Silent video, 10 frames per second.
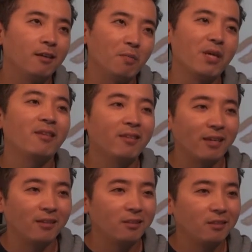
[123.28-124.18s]
many
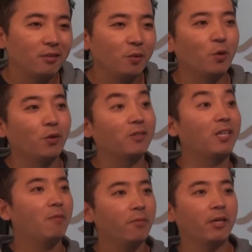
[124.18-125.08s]
things or the
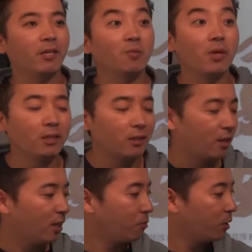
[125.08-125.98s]
same things many
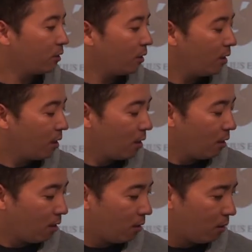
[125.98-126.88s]
times.
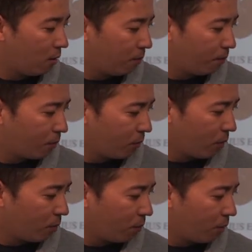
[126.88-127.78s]

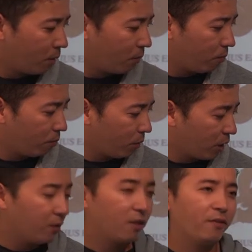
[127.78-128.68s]
But
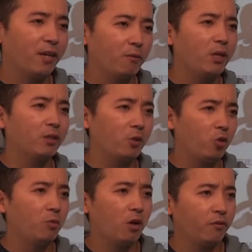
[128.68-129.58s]
given the fact we as a
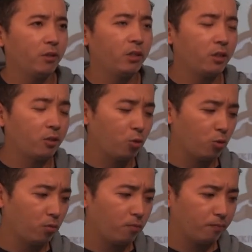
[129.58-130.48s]
human often tend
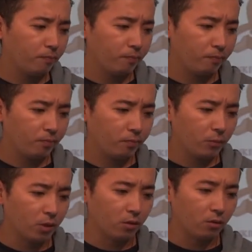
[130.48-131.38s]
to,
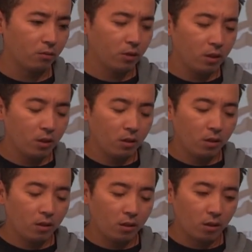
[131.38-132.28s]
we
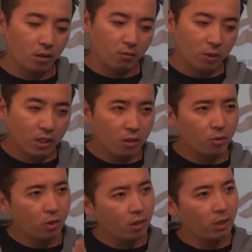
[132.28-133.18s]
tend
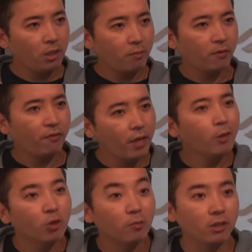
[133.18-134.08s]
to see but
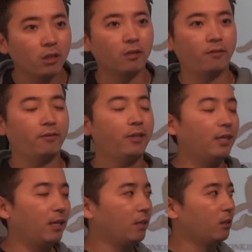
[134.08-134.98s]
fail to observe,
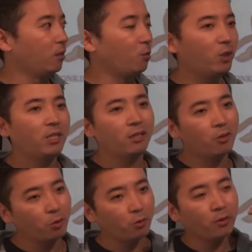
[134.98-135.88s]
and we
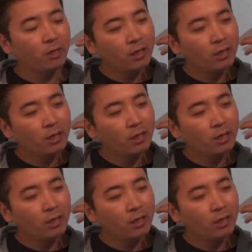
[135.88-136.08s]
tend to